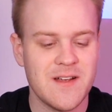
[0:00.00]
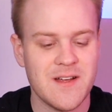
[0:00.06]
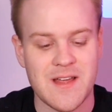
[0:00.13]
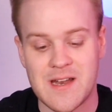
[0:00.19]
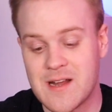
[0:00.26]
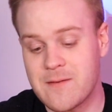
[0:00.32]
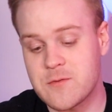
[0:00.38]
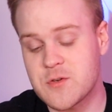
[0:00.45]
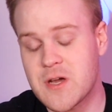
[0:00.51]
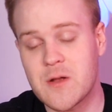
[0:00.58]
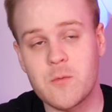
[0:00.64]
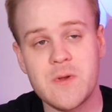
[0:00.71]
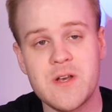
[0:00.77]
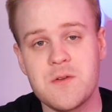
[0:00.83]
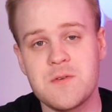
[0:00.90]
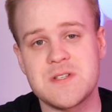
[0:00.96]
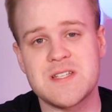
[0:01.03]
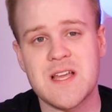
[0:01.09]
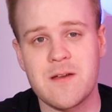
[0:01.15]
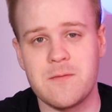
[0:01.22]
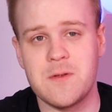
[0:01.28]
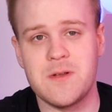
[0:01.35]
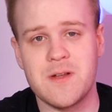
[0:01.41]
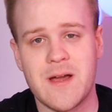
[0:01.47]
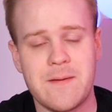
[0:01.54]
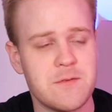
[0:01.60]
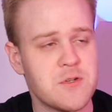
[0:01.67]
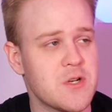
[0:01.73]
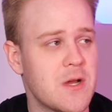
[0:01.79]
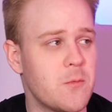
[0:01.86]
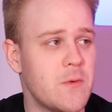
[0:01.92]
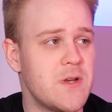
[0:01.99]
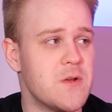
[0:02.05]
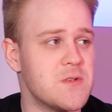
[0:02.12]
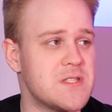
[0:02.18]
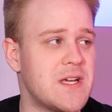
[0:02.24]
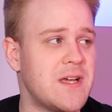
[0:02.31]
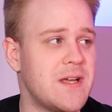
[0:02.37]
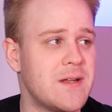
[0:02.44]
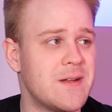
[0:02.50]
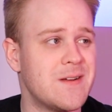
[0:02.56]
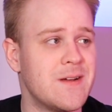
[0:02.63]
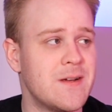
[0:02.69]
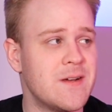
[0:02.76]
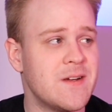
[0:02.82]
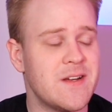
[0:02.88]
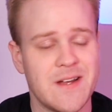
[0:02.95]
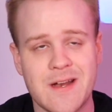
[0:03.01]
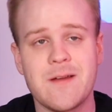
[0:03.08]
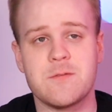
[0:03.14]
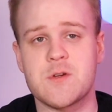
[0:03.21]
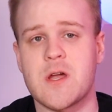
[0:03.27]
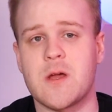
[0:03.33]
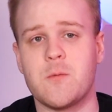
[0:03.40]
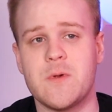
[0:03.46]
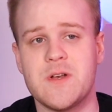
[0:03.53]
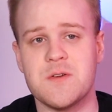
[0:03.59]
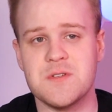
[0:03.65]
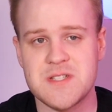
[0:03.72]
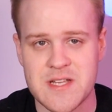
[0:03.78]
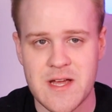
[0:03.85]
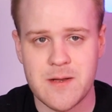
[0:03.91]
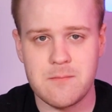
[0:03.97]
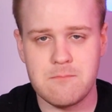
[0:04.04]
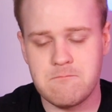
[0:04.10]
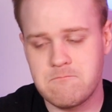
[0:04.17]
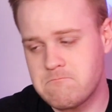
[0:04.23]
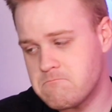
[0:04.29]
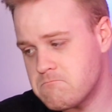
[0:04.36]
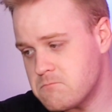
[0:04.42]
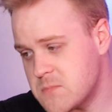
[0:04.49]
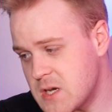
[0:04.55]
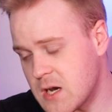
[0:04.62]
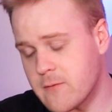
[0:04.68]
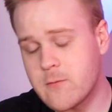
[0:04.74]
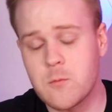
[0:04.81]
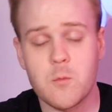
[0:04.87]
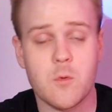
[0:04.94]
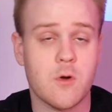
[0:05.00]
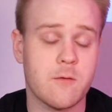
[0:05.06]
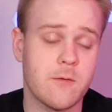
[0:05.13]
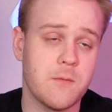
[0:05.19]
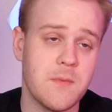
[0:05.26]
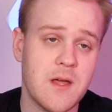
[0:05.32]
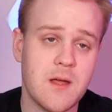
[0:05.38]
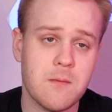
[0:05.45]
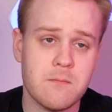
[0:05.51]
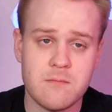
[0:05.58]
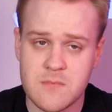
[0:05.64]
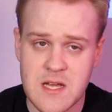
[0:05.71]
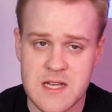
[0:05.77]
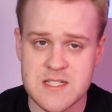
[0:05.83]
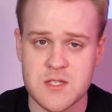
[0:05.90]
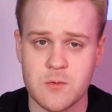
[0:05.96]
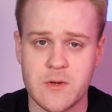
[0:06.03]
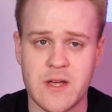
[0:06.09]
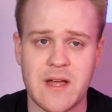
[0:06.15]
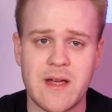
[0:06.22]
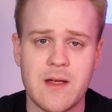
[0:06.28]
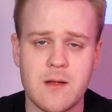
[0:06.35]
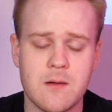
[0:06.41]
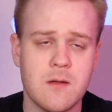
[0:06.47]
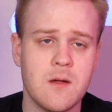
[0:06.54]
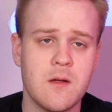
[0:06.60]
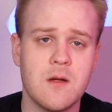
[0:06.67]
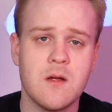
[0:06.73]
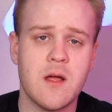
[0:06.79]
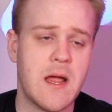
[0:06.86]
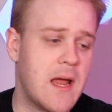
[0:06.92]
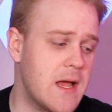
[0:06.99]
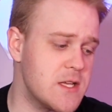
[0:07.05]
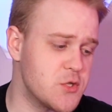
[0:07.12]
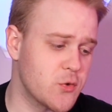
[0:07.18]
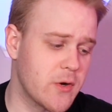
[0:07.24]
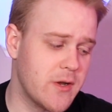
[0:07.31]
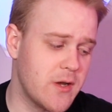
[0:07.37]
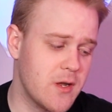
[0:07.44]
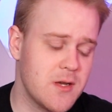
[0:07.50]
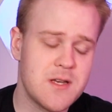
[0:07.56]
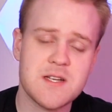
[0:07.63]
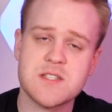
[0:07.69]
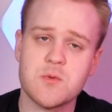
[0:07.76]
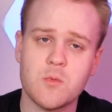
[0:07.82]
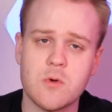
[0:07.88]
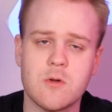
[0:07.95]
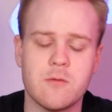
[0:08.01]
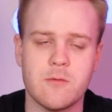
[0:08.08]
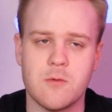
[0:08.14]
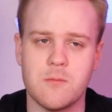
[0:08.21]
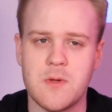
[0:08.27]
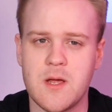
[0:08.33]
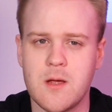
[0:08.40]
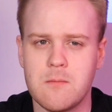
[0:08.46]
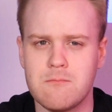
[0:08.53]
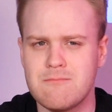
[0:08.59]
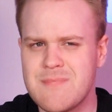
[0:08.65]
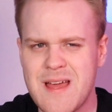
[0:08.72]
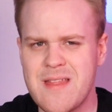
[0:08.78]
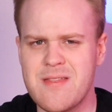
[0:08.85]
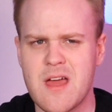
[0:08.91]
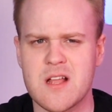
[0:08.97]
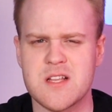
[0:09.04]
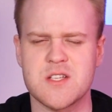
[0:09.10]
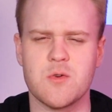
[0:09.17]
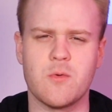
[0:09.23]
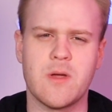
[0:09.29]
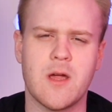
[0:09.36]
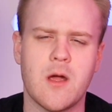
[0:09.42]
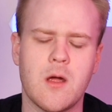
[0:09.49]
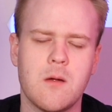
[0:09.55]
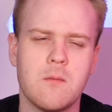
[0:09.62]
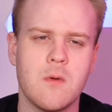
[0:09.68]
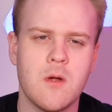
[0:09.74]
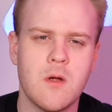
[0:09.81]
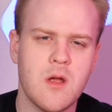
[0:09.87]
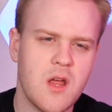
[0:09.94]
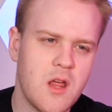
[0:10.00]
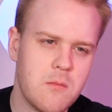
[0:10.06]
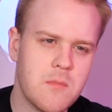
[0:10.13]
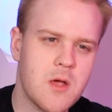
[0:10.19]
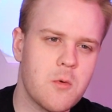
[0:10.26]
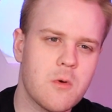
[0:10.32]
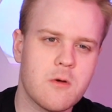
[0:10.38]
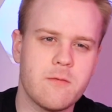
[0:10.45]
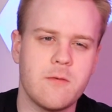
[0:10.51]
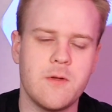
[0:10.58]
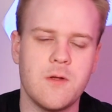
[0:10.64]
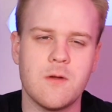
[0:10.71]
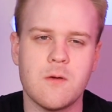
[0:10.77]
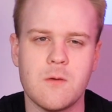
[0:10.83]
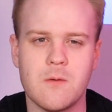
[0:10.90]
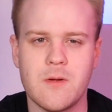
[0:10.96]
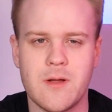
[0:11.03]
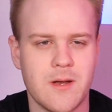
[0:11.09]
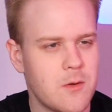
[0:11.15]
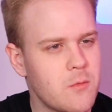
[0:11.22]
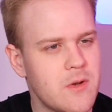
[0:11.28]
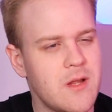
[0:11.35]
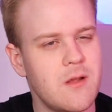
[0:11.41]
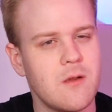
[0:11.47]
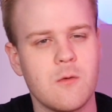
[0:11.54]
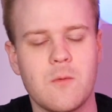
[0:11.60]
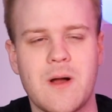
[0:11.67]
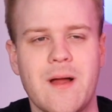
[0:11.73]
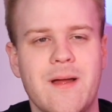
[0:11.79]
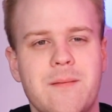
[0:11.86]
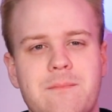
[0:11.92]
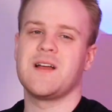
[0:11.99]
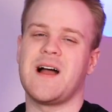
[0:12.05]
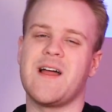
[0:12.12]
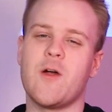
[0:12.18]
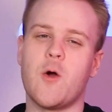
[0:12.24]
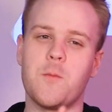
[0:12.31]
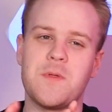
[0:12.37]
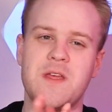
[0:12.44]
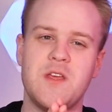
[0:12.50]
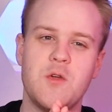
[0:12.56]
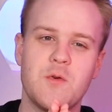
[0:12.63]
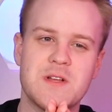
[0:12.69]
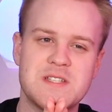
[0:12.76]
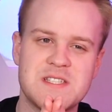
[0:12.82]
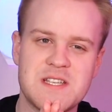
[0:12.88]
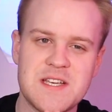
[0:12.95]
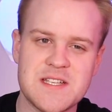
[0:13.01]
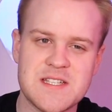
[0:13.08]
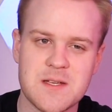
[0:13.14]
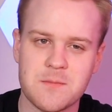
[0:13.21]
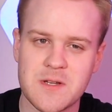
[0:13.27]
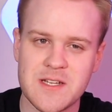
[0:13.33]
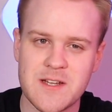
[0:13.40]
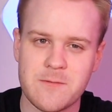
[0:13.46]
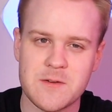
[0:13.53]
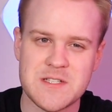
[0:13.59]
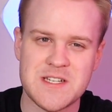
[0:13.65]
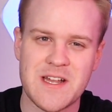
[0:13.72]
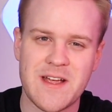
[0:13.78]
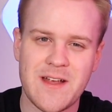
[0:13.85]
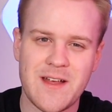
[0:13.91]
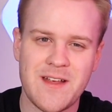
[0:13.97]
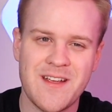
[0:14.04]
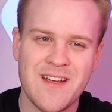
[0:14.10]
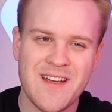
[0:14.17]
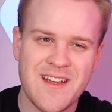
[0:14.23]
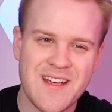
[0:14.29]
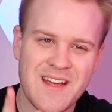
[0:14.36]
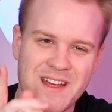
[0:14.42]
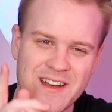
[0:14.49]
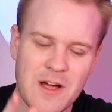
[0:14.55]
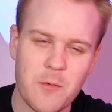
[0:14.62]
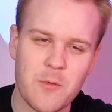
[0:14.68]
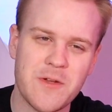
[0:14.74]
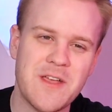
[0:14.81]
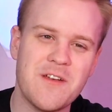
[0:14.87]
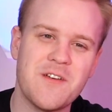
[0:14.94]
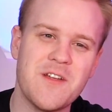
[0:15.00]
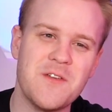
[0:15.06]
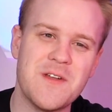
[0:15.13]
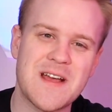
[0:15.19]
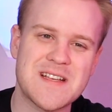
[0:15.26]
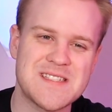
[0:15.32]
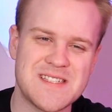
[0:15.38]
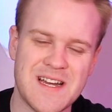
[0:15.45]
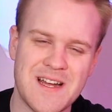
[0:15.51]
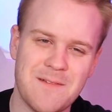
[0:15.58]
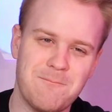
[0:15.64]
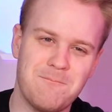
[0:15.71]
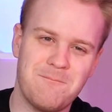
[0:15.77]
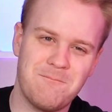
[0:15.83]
And I've tried Windows 7, I've tried Windows 8, and I've tried Windows 10. None of them work for me. That's okay. Android doesn't work for me, and that's okay. It may work for you, and I want to hear why. I hope that you could see something different today, and I will hear you next time.